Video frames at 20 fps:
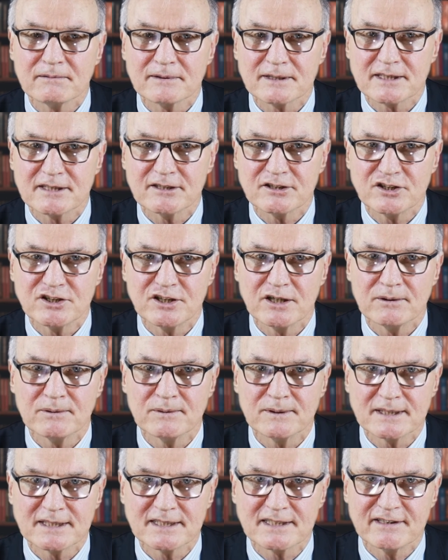was to
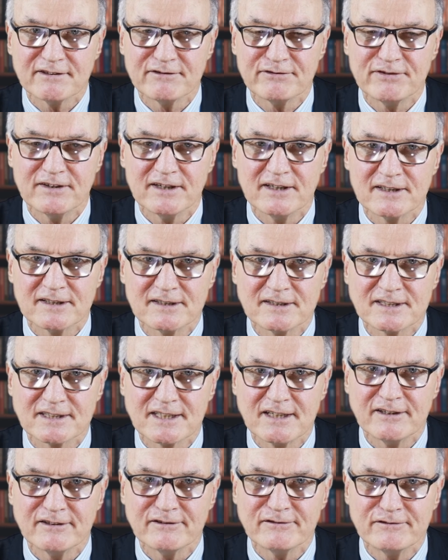show us the
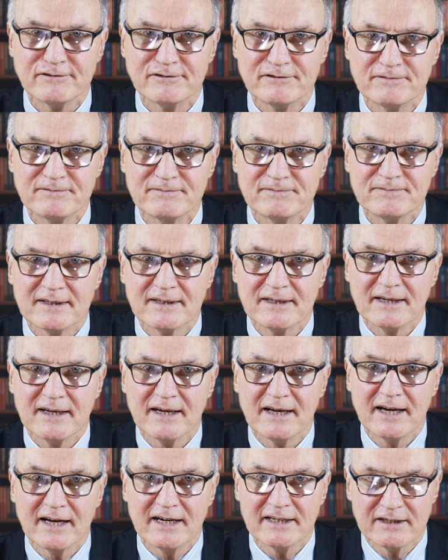Father's love
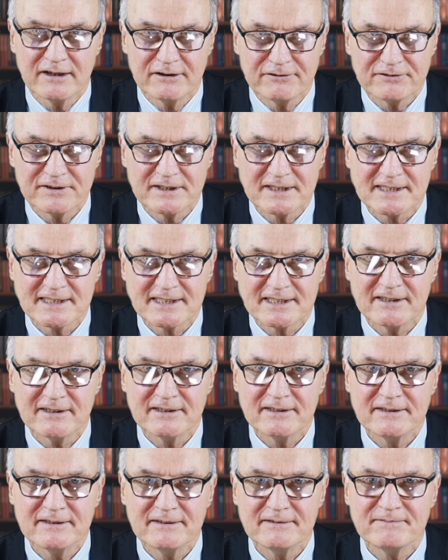and of the
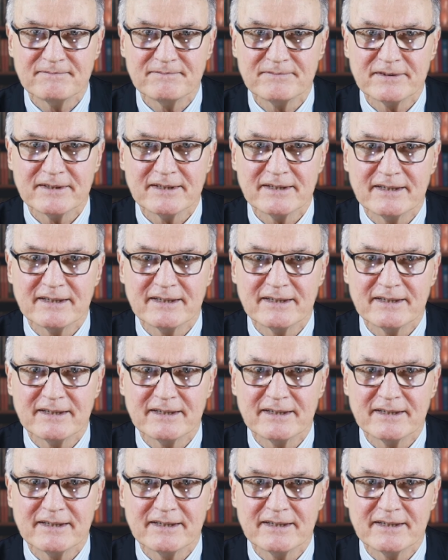Son.